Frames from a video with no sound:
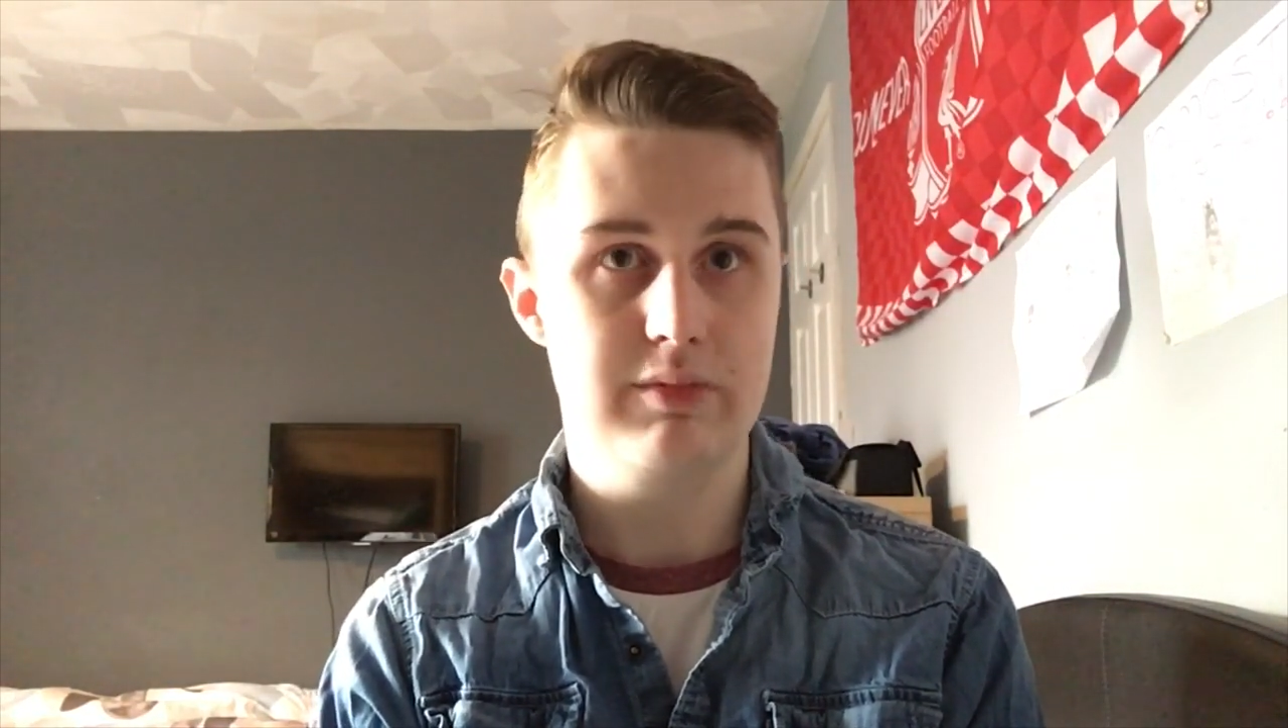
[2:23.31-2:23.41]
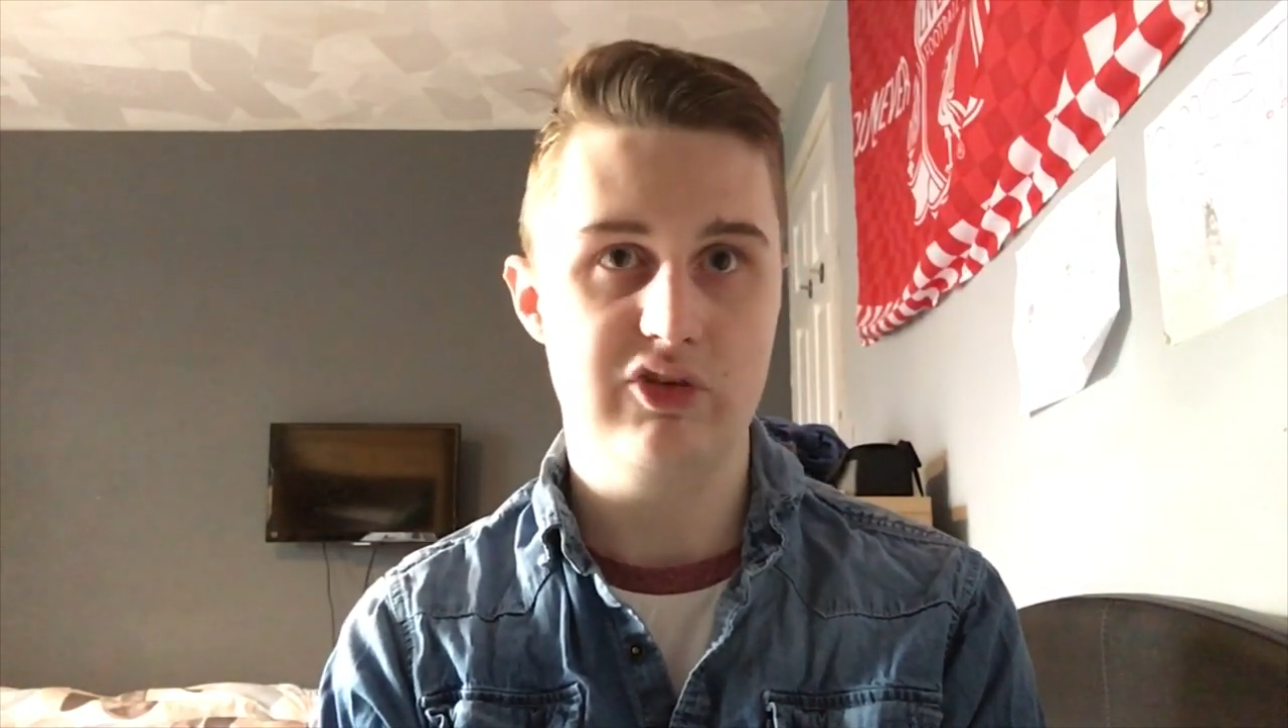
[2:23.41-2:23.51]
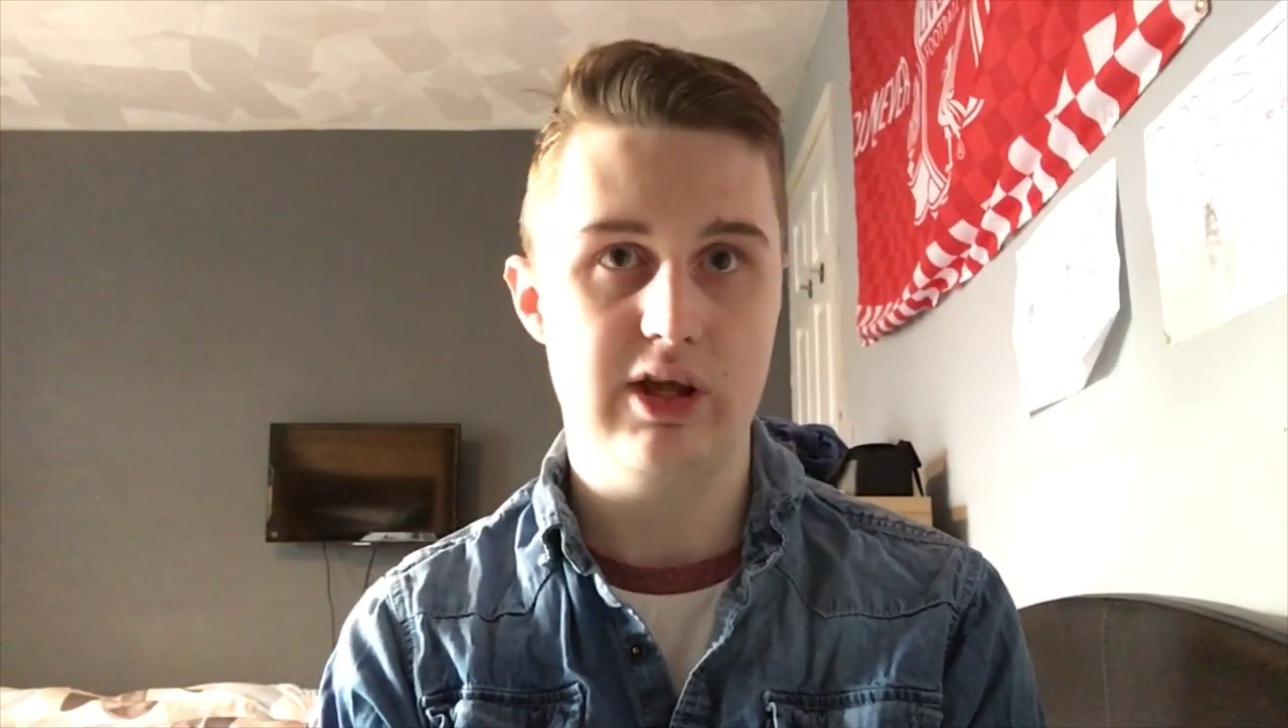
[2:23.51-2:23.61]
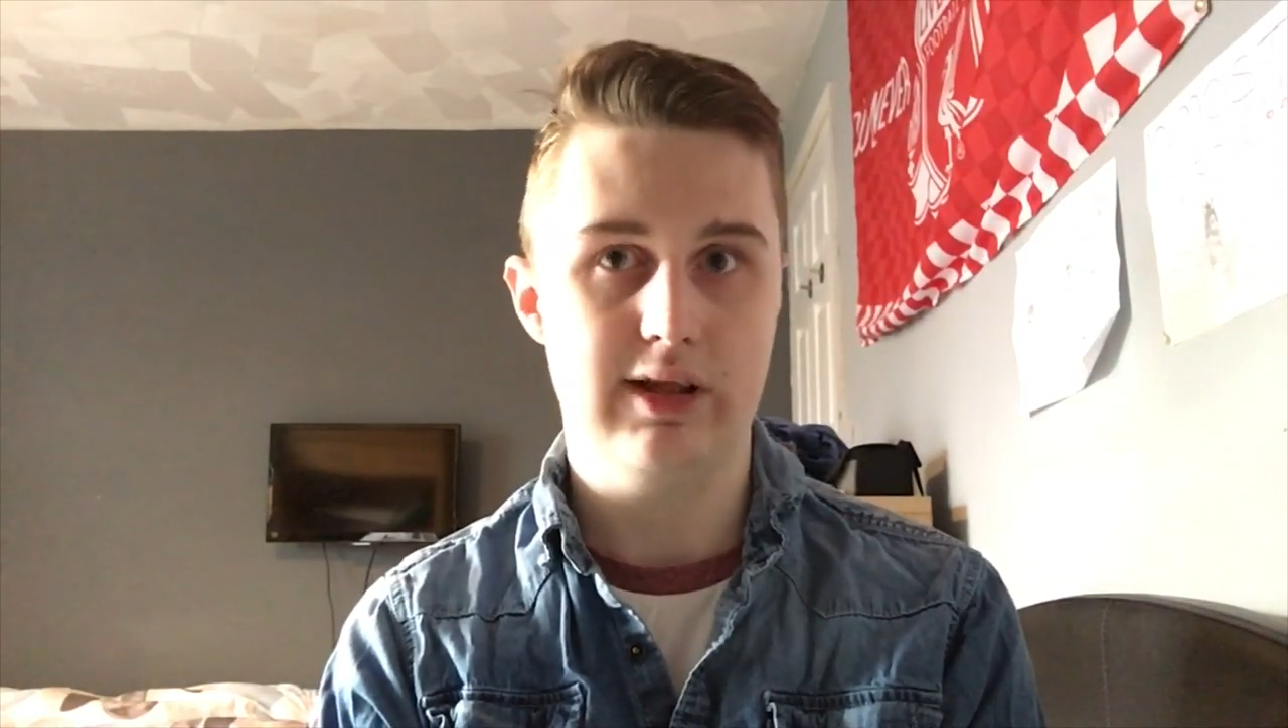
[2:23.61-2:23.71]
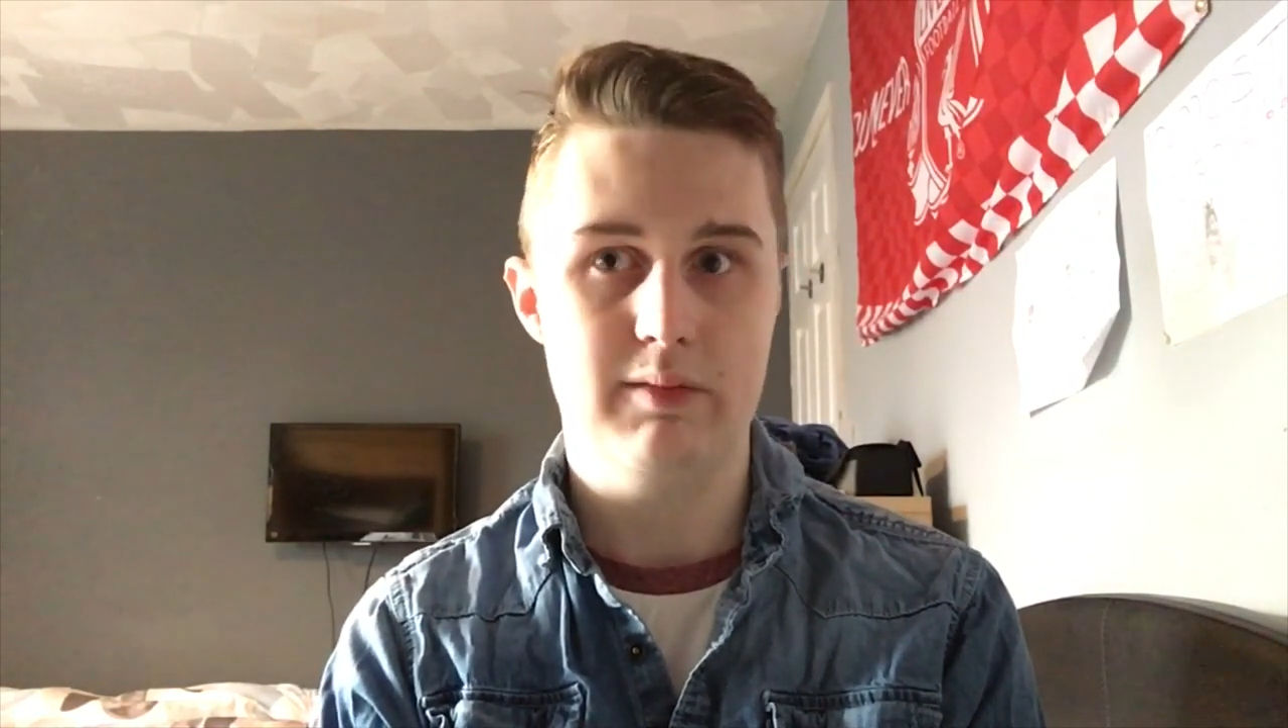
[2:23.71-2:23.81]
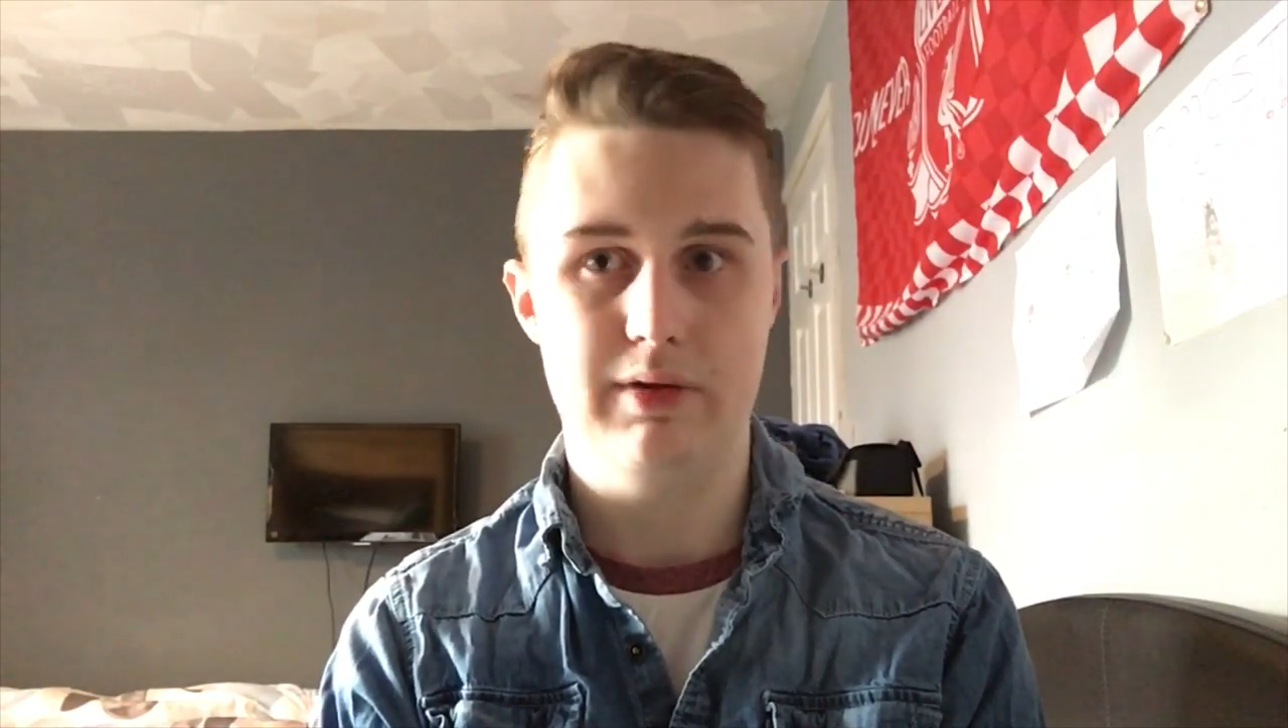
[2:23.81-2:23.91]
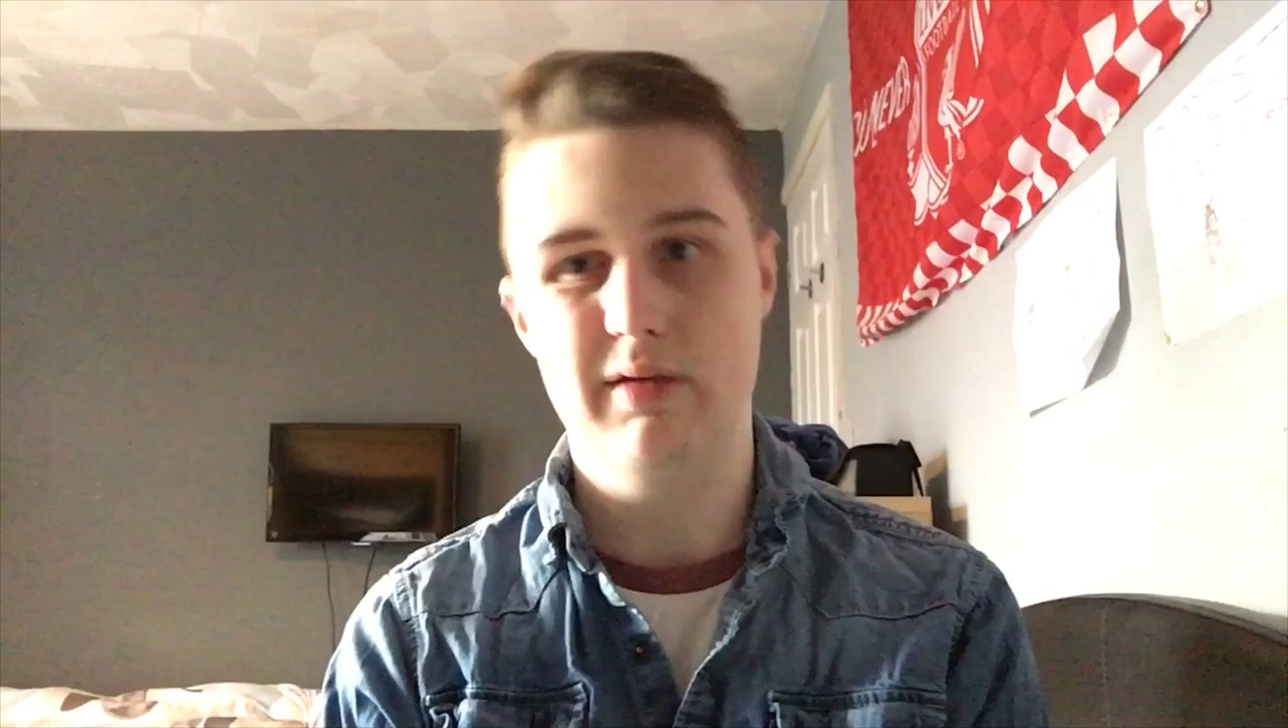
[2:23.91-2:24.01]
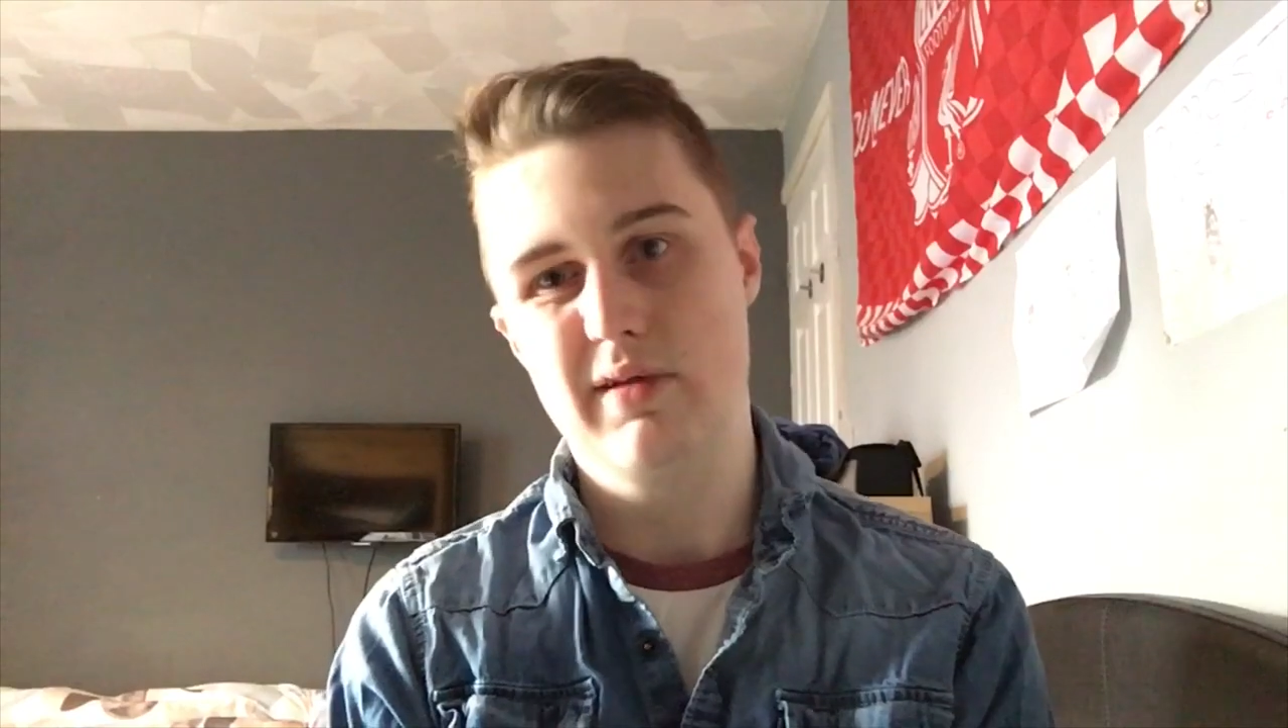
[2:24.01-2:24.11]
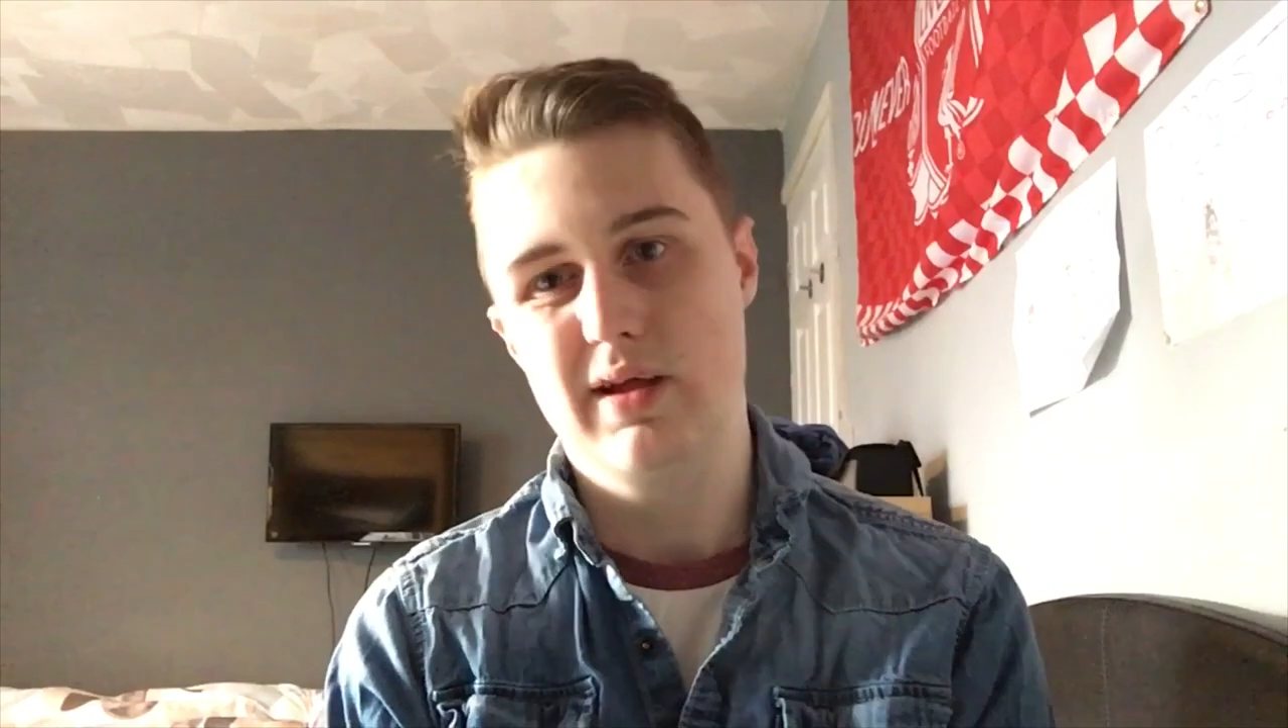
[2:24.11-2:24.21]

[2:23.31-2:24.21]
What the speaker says: mistake there, but